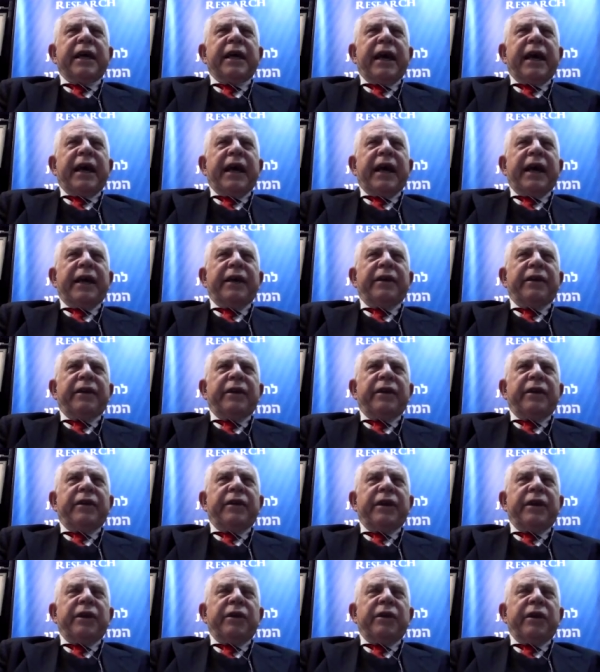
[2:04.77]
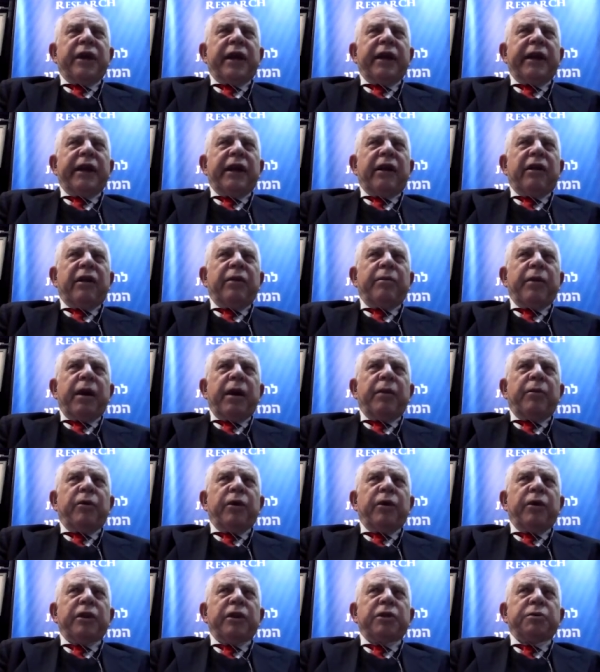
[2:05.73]
And the United Arab
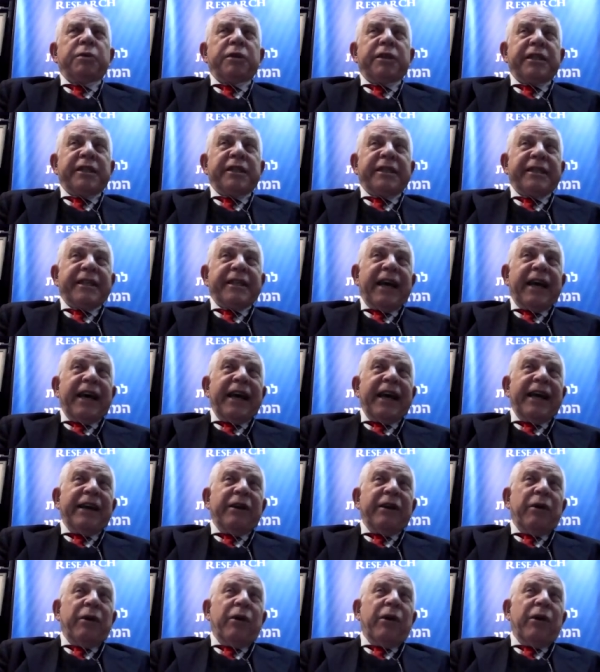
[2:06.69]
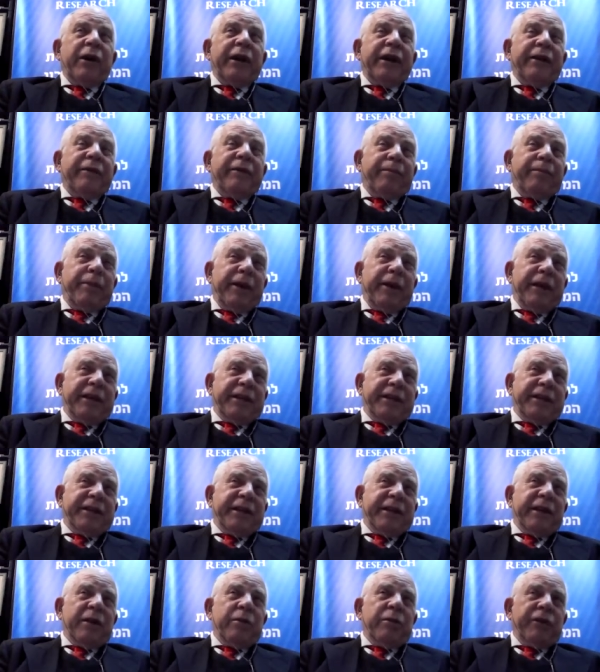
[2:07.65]
Emirates, which has signed on a peace
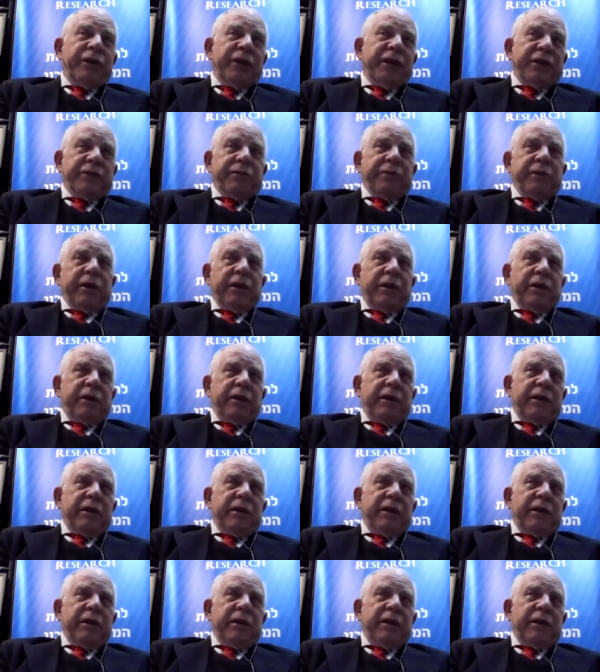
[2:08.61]
deal with Israel